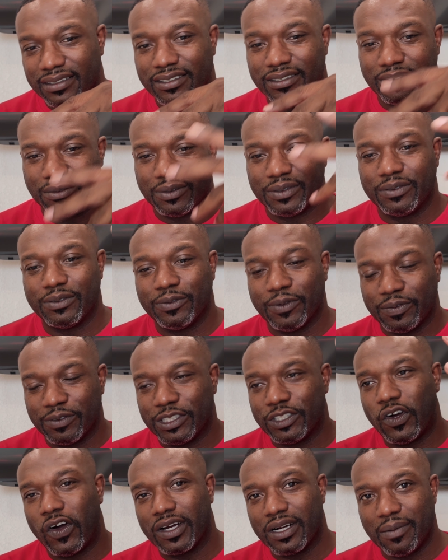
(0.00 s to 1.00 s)
So when we're
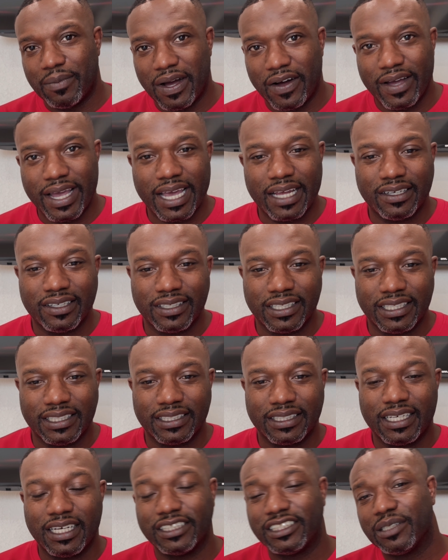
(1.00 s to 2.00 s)
talking about handling
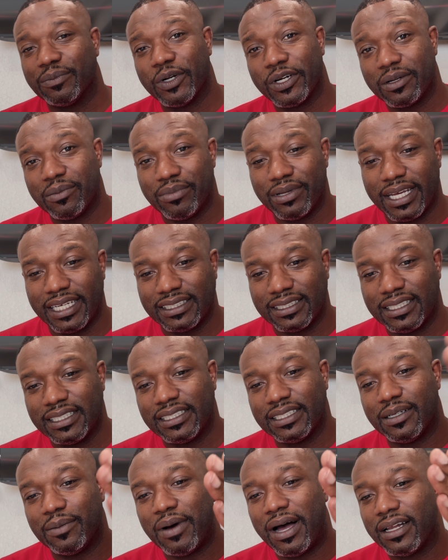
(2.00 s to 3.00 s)
customer complaints,
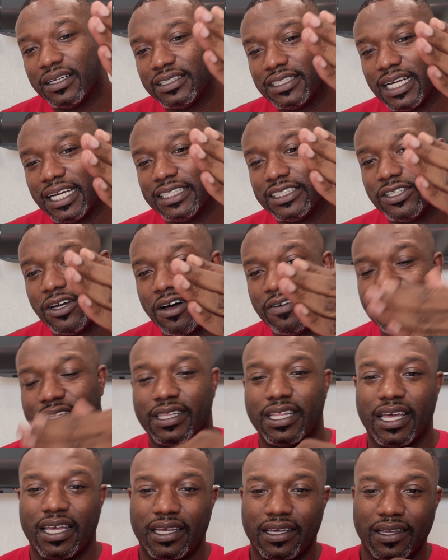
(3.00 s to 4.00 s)
listen, apologize, solve, and
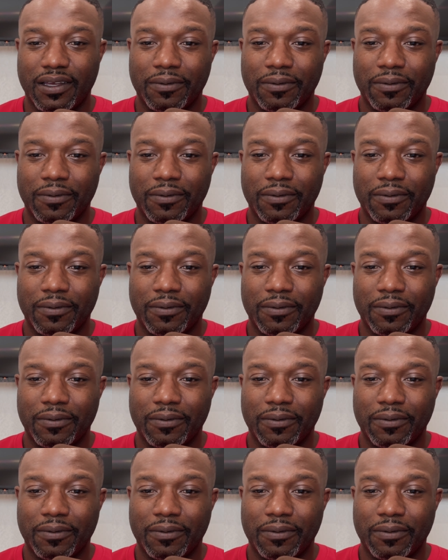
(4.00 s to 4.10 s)
thank.